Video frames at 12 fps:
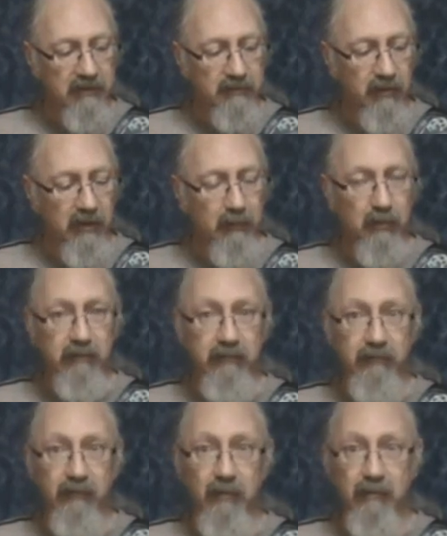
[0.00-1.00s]
we are moving
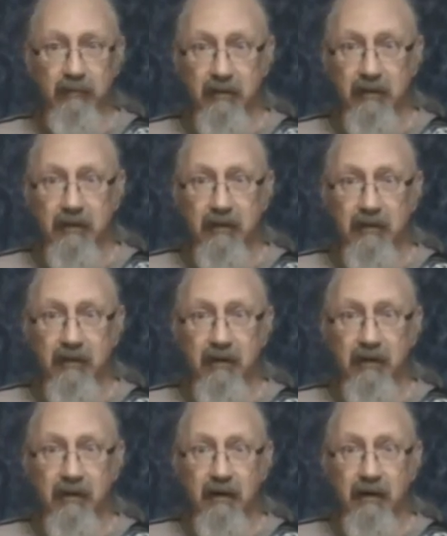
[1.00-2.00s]
from
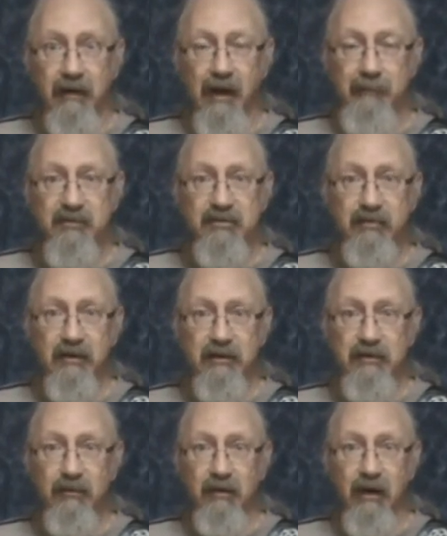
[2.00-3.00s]
upper string
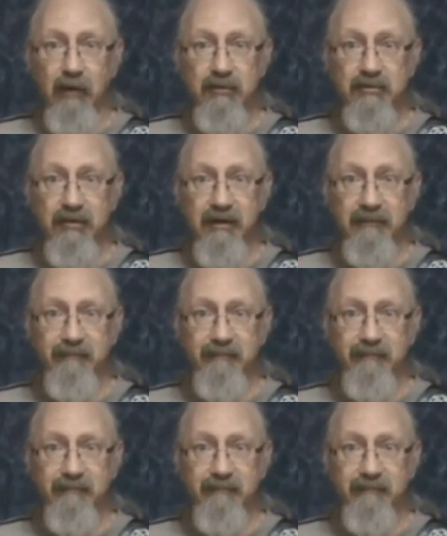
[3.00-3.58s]
to a lower string.